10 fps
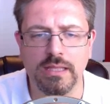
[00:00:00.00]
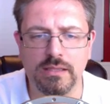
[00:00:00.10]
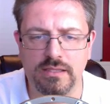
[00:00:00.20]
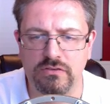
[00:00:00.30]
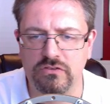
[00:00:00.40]

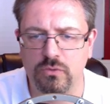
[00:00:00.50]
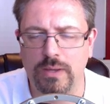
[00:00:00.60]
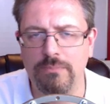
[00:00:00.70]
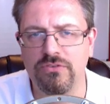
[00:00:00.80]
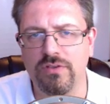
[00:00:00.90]
This is the
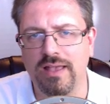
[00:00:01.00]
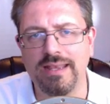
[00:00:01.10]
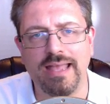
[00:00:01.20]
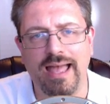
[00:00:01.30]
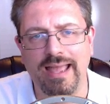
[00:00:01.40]

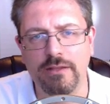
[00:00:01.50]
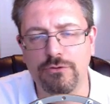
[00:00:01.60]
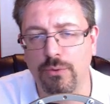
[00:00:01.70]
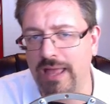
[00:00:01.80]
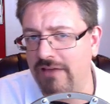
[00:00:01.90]
website. I
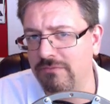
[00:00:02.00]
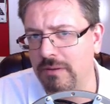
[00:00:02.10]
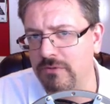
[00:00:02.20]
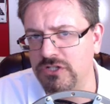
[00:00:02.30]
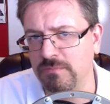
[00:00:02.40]
don't have a
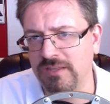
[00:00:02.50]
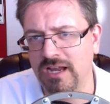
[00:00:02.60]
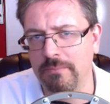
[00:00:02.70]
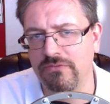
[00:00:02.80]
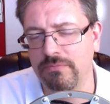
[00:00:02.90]
membership
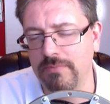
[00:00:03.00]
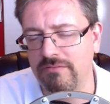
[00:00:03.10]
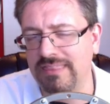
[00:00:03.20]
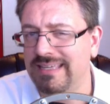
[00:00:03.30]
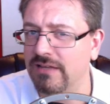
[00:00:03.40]
there, but from
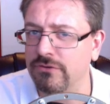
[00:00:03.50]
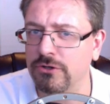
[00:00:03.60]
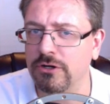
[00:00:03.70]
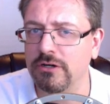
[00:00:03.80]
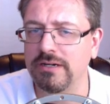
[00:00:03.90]
everything I've
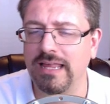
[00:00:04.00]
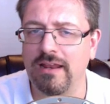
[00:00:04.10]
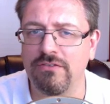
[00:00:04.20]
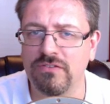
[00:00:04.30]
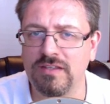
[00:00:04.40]
heard and
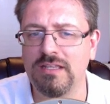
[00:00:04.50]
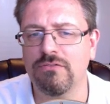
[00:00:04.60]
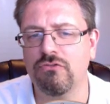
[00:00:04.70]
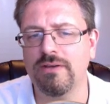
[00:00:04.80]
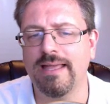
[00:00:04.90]
I've seen
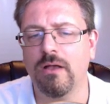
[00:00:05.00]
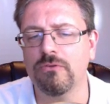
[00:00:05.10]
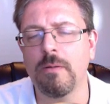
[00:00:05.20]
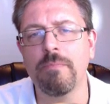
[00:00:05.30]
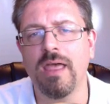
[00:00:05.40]
of
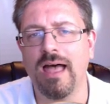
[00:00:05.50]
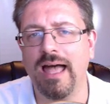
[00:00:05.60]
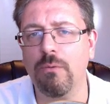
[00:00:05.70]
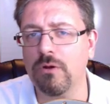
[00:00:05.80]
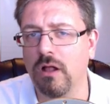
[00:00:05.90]
Treehouse,
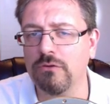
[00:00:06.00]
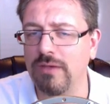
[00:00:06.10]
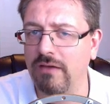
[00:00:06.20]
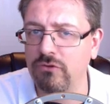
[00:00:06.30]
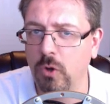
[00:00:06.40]
I would also
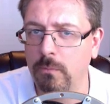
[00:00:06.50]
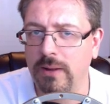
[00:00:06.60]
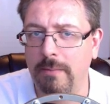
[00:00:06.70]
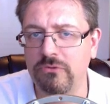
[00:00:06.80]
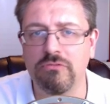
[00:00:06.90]
have no
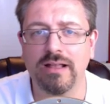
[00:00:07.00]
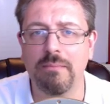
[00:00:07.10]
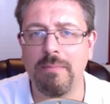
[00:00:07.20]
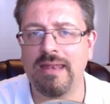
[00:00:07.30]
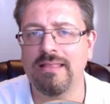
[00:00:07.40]
problems
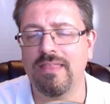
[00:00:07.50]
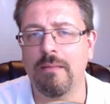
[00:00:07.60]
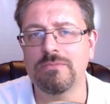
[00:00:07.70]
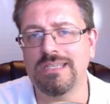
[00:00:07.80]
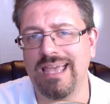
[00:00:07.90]
recommending
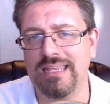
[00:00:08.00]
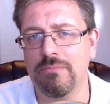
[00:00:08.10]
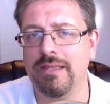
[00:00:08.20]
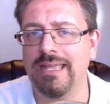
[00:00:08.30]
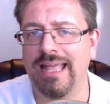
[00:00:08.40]
them to
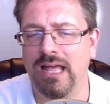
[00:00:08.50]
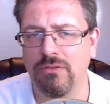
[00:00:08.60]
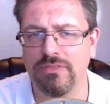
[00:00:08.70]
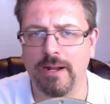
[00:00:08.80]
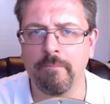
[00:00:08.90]
anybody
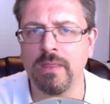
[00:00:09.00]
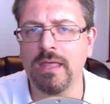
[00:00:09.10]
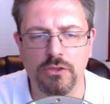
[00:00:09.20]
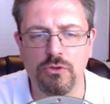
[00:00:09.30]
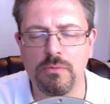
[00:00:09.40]
out there.
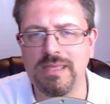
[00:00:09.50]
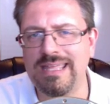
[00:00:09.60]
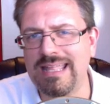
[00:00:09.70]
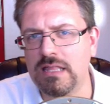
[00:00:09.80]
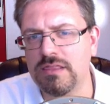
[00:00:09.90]
Udemy,
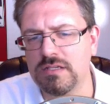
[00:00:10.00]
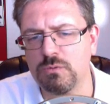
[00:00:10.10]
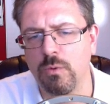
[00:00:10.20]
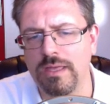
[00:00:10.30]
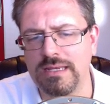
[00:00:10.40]
this
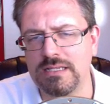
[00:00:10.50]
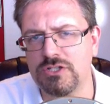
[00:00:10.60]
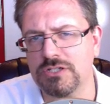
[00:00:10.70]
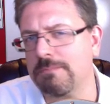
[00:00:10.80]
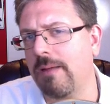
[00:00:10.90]
one is
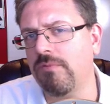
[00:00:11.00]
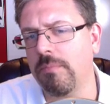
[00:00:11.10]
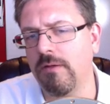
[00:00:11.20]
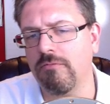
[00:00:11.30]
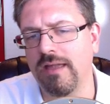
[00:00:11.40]
just popped up
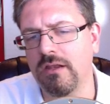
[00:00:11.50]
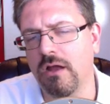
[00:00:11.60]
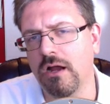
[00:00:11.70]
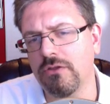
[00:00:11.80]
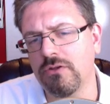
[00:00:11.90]
on my
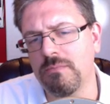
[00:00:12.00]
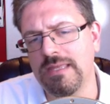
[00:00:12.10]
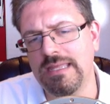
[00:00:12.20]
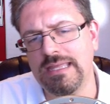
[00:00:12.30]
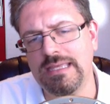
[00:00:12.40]
radar.
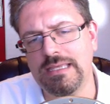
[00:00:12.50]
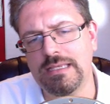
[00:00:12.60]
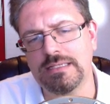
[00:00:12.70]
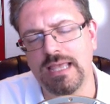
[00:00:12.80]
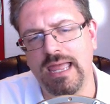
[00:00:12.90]
Udemy
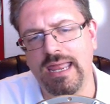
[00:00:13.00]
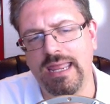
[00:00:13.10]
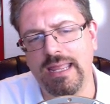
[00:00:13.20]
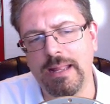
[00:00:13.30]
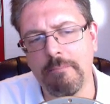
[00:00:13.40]
is
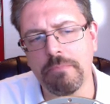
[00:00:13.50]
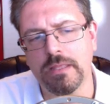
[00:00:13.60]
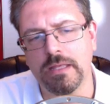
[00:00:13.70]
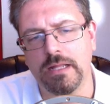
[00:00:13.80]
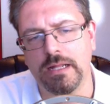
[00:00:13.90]
a
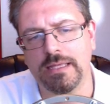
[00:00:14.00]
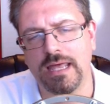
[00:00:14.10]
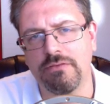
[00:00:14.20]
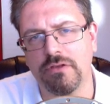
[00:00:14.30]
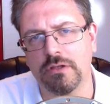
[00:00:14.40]
uh,
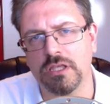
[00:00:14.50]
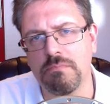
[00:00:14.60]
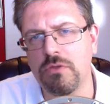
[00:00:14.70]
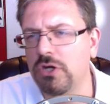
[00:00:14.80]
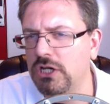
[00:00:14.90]
kind of a
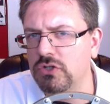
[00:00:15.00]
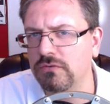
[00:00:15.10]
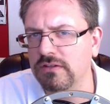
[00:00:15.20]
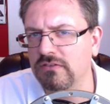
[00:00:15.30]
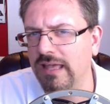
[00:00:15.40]
community
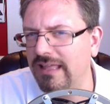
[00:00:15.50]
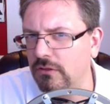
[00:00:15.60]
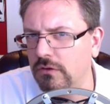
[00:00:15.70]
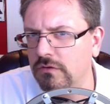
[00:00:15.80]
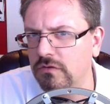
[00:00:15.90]
driven site, it
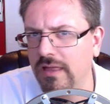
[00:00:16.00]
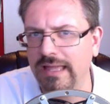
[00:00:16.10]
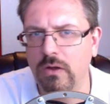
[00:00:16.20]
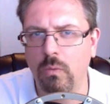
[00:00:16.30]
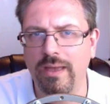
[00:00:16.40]
looks
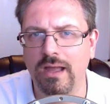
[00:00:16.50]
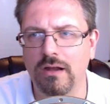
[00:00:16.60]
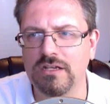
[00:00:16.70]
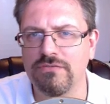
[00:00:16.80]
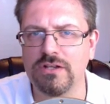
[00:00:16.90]
like, where
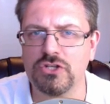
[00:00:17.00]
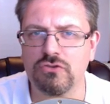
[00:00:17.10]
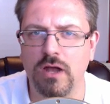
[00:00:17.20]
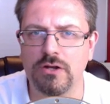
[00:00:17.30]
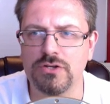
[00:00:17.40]
different
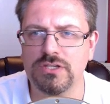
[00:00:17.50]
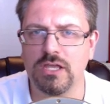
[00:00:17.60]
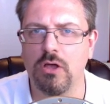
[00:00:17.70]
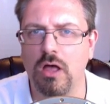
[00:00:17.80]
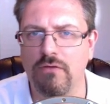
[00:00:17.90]
instructors
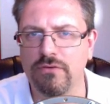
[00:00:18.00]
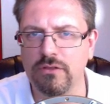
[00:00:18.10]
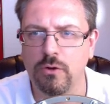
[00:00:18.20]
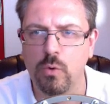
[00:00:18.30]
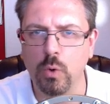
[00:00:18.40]
can offer
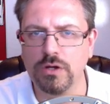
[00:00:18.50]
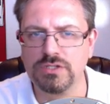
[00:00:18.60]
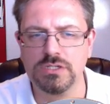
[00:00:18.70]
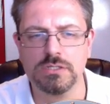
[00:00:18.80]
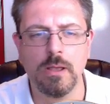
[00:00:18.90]
their
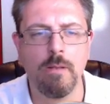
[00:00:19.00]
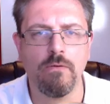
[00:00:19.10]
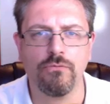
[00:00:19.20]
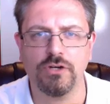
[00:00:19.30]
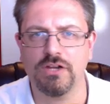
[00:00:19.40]
courses
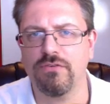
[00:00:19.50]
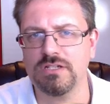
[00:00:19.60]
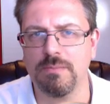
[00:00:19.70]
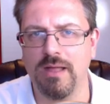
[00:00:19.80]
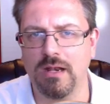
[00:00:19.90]
for a
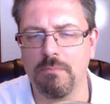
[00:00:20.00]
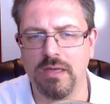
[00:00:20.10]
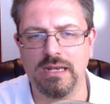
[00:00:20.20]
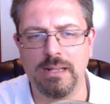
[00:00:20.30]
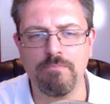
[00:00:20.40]
different amount of
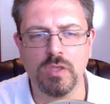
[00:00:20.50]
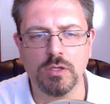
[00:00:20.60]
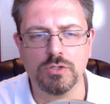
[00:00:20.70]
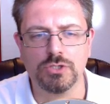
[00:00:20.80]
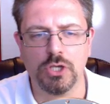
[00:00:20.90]
money.
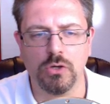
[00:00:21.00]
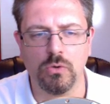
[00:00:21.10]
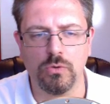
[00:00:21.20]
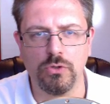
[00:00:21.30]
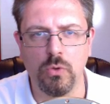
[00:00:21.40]

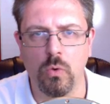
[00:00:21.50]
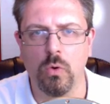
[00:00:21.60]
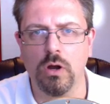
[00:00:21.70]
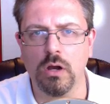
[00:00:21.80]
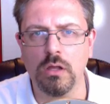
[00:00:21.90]
So
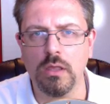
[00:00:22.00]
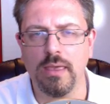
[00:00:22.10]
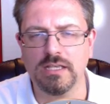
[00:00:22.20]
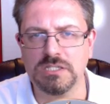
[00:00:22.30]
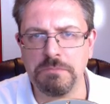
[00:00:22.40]
your
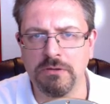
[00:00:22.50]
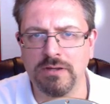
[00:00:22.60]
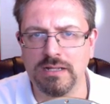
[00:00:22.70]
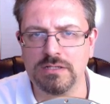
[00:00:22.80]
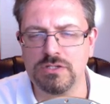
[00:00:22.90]

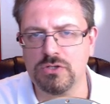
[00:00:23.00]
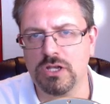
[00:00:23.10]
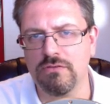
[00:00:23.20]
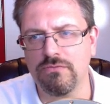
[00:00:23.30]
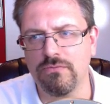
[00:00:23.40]
experience is
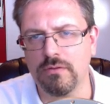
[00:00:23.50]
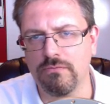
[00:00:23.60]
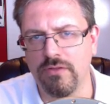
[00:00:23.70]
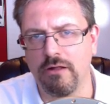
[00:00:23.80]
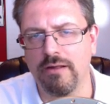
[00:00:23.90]
going to
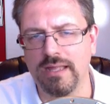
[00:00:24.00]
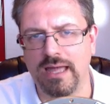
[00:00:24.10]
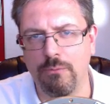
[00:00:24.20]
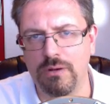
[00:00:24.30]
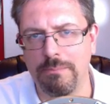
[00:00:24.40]
vary, I would